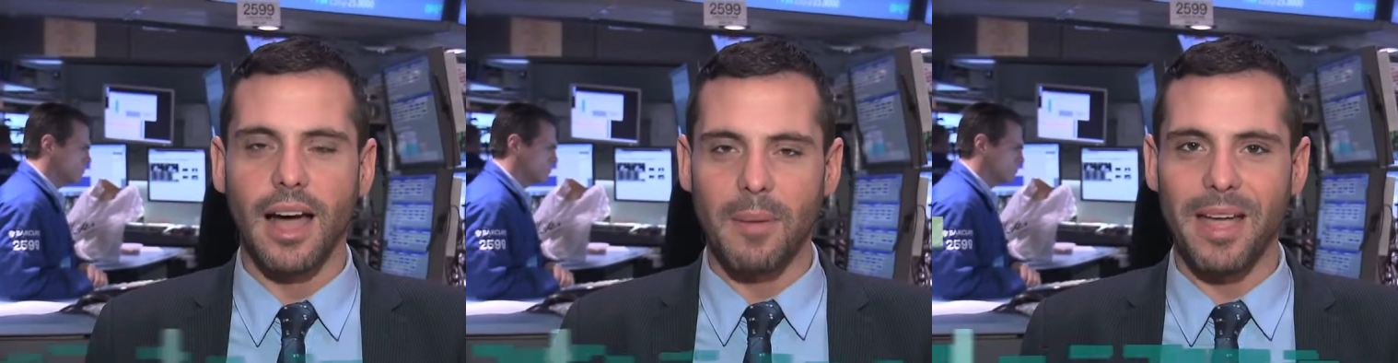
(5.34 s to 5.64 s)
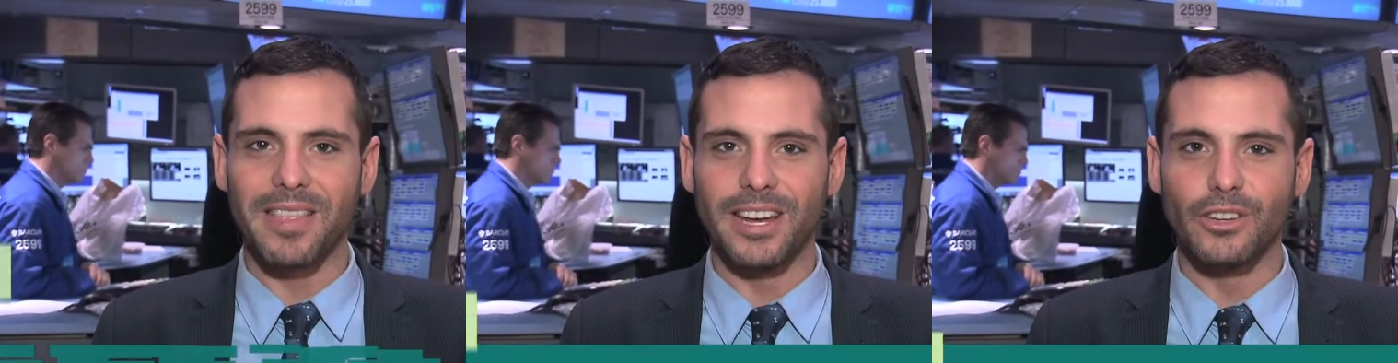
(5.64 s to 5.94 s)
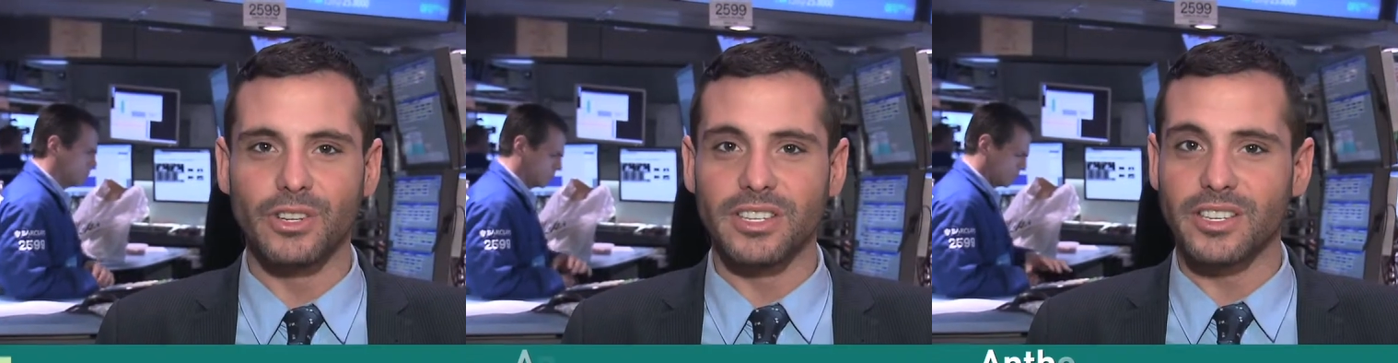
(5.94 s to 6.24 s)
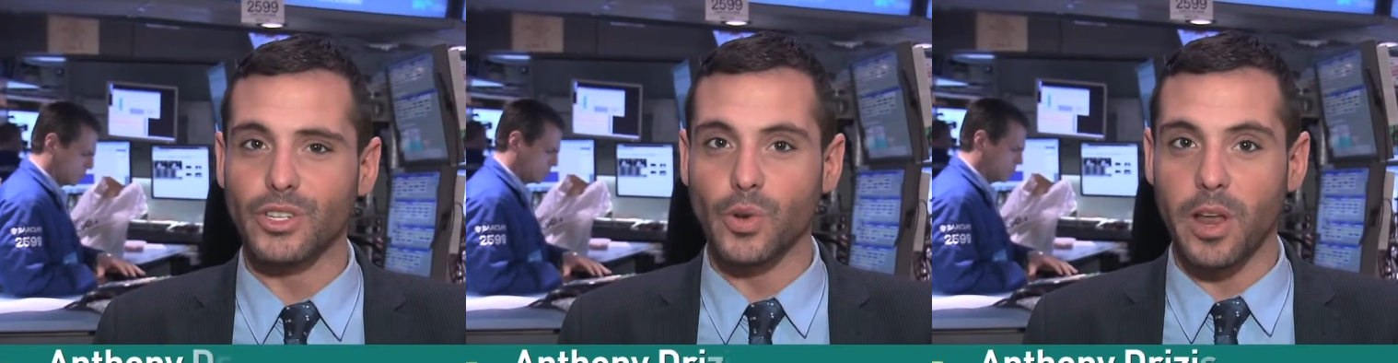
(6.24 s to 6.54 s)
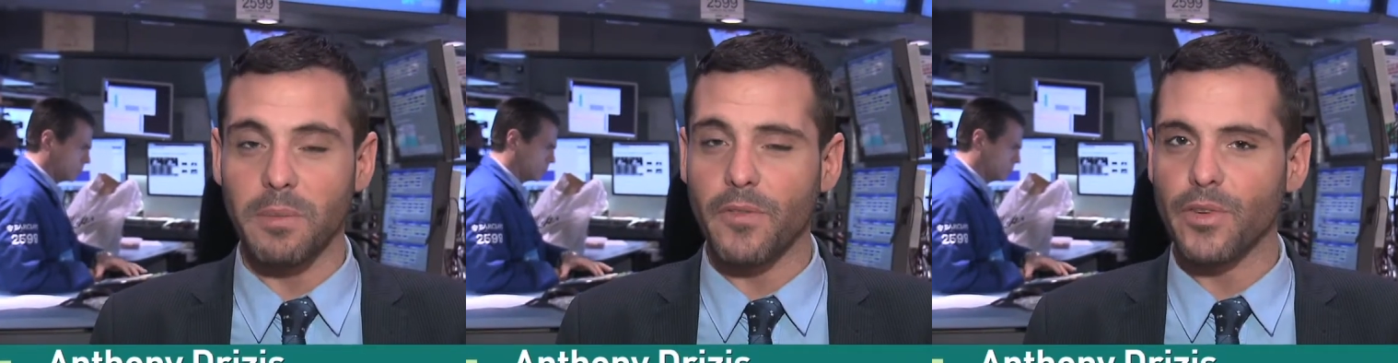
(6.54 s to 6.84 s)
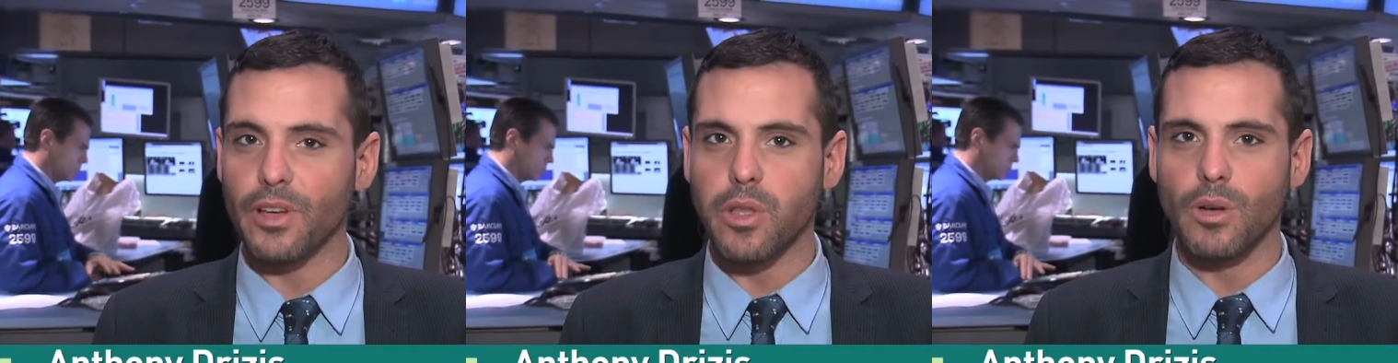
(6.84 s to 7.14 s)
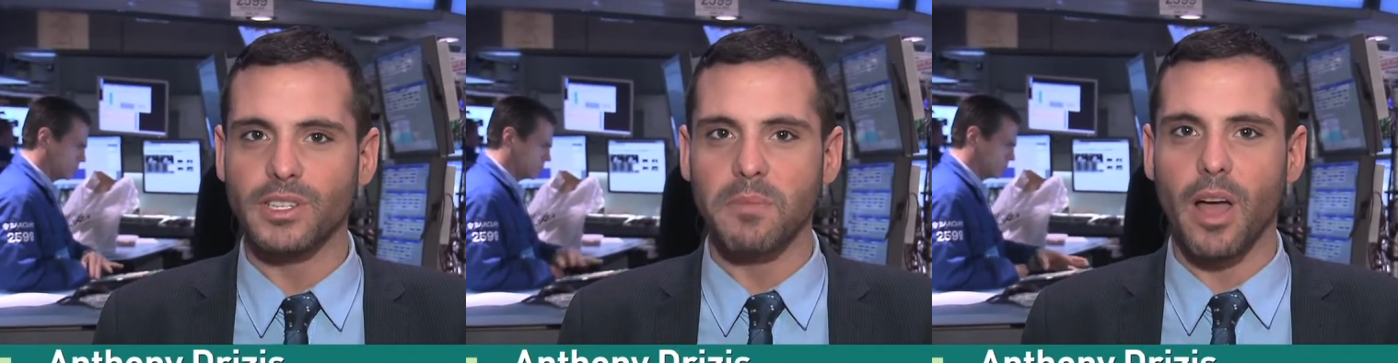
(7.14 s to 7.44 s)
Speaker 1: I'm Anthony Drizzis, and joining me for the
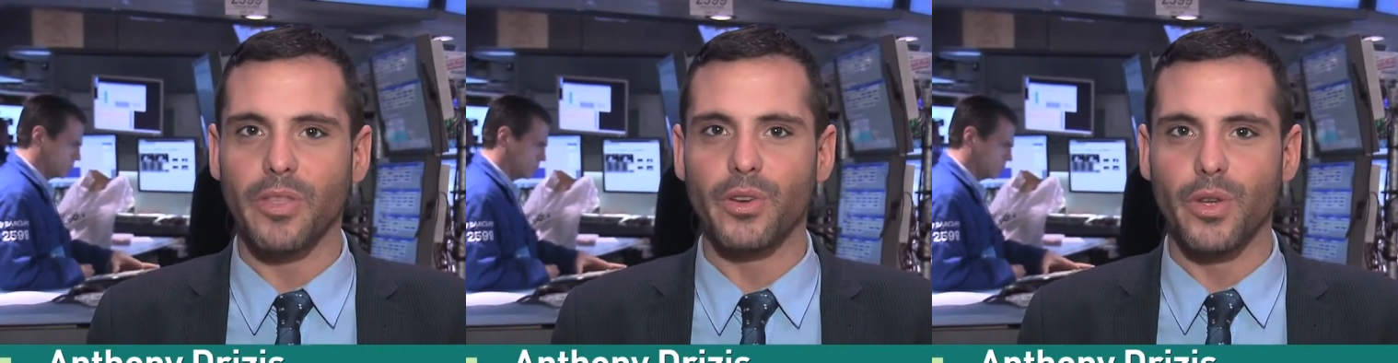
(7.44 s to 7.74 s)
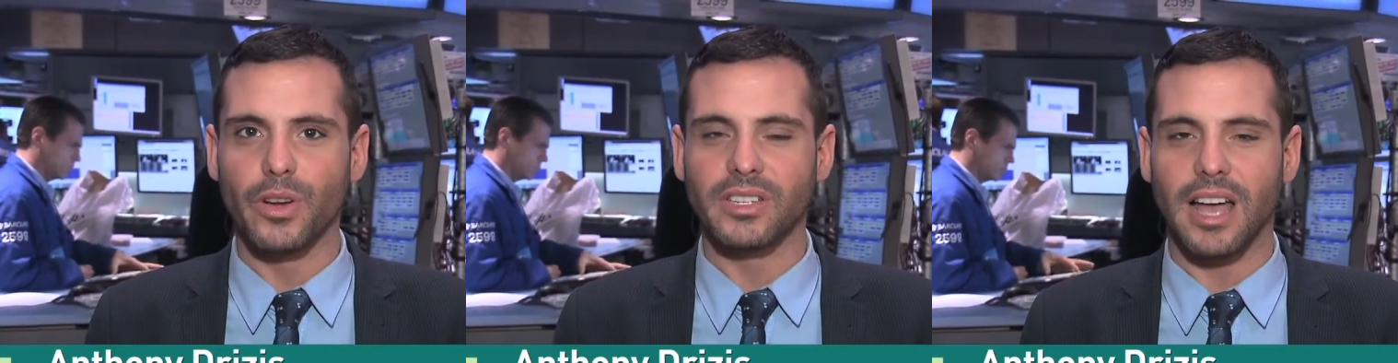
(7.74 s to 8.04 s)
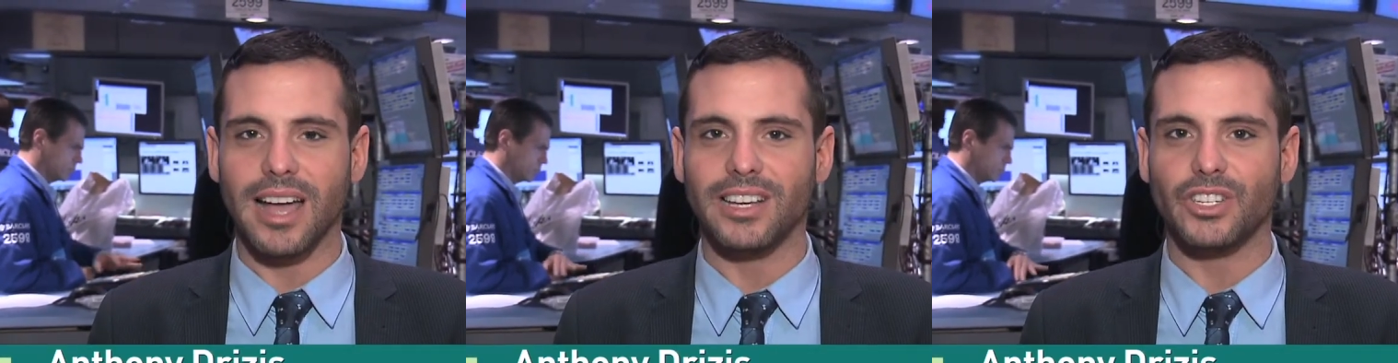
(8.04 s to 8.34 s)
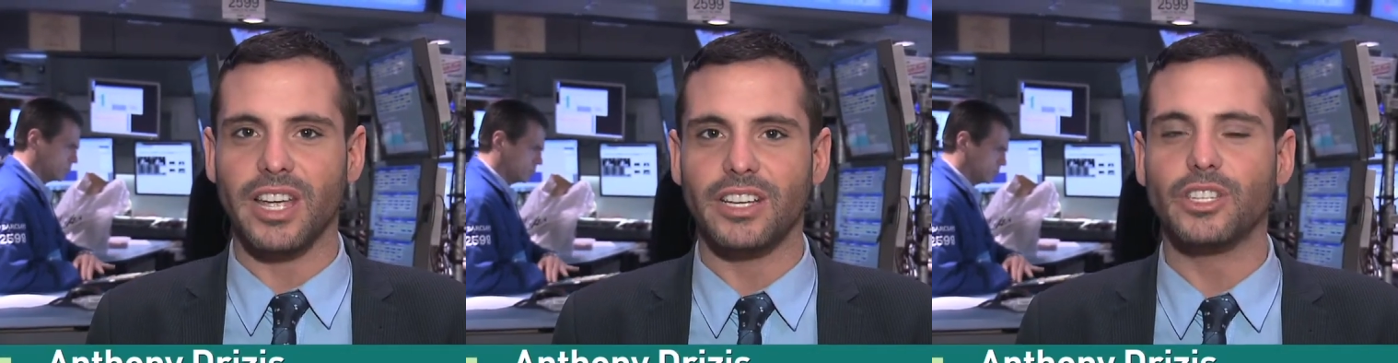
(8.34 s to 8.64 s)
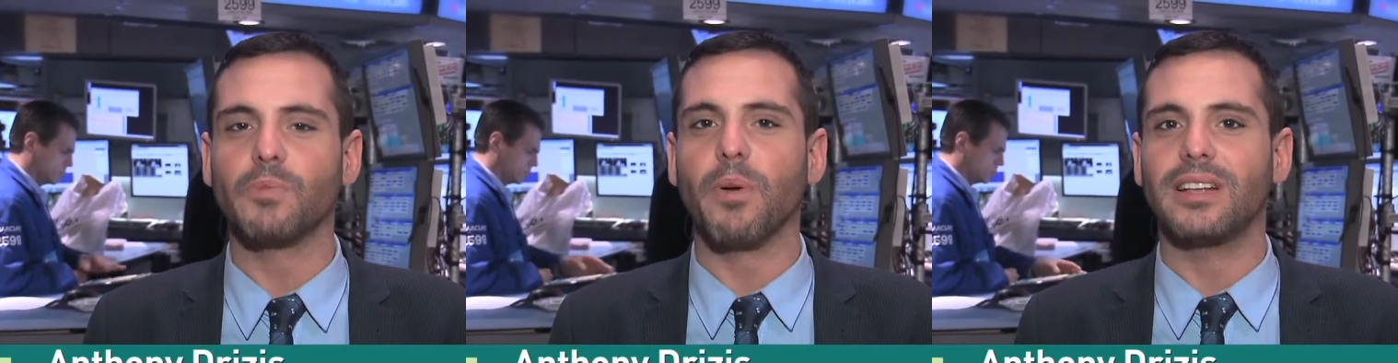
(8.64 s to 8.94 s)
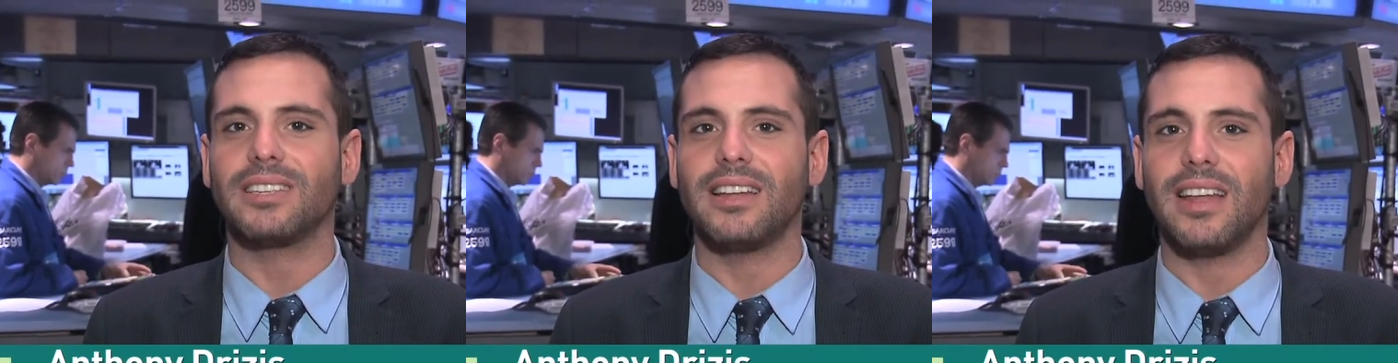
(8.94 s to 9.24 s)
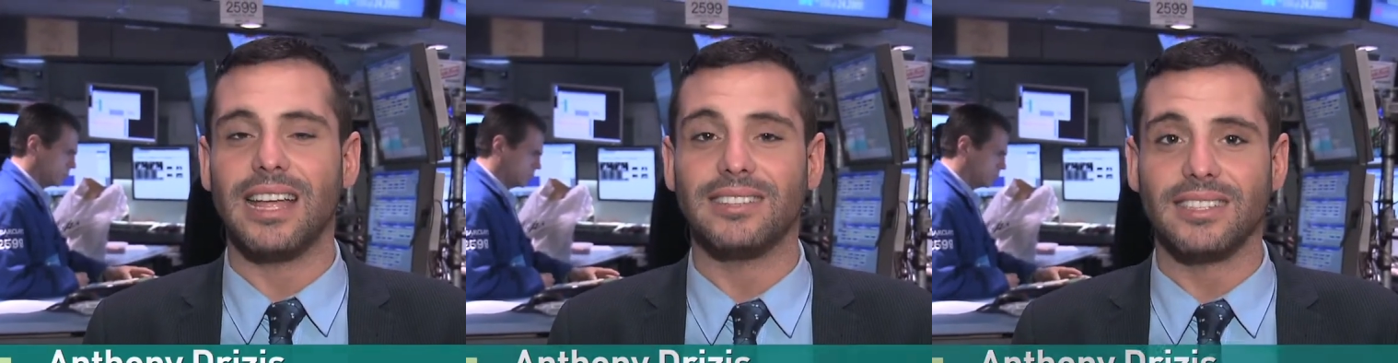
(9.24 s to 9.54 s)
closing bell at the New York Stock Exchange is
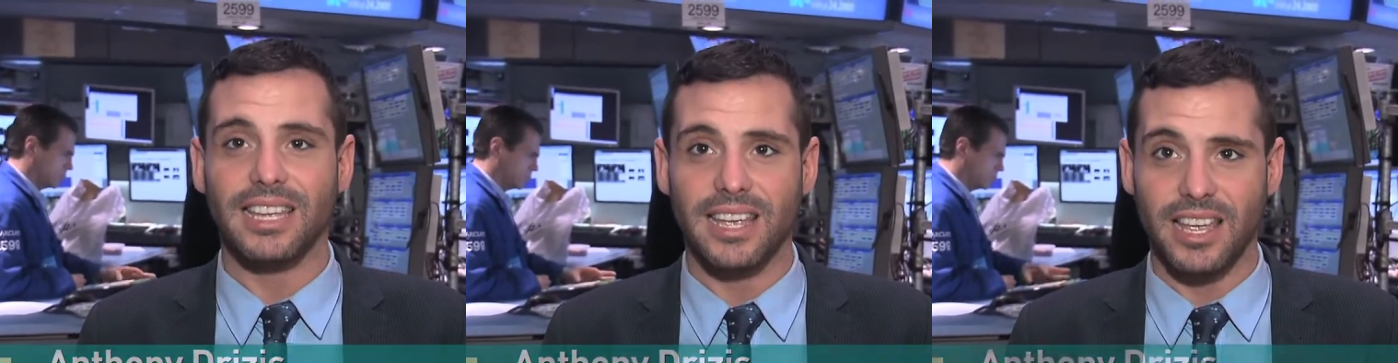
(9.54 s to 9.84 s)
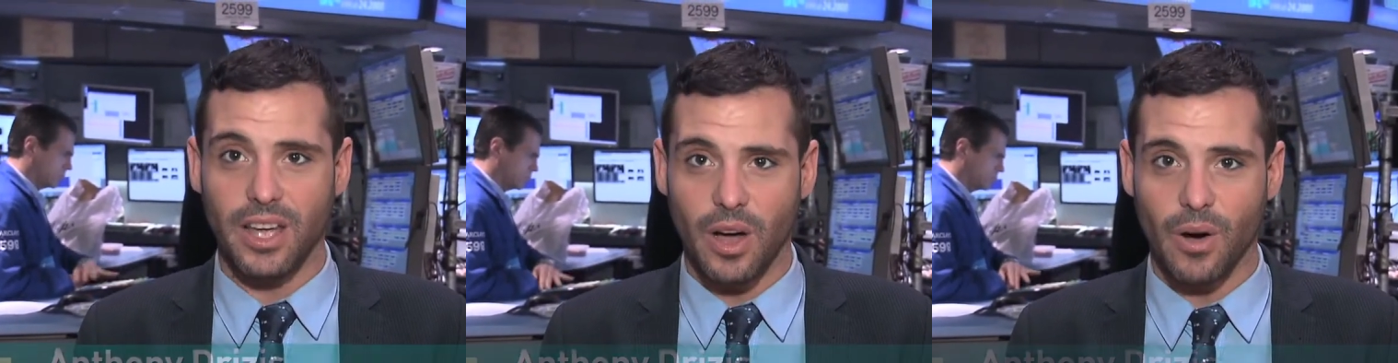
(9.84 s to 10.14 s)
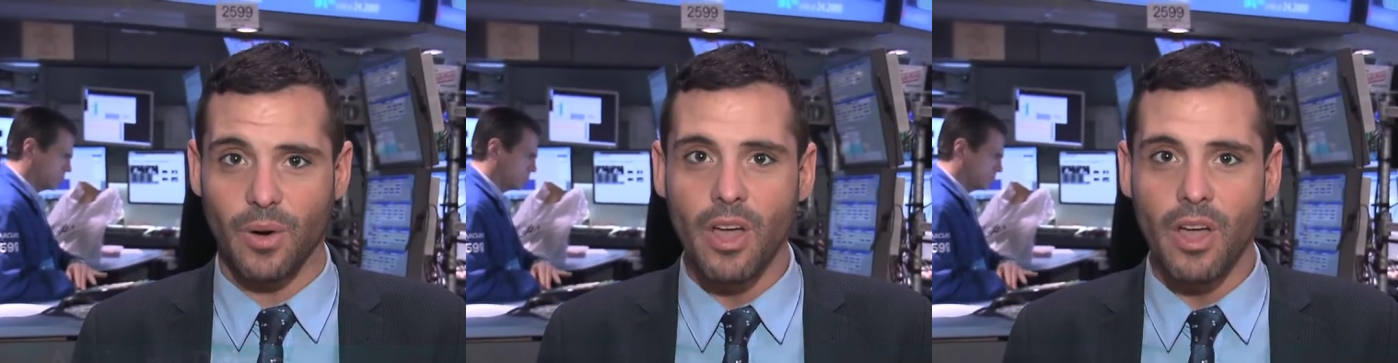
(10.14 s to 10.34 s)
President and CEO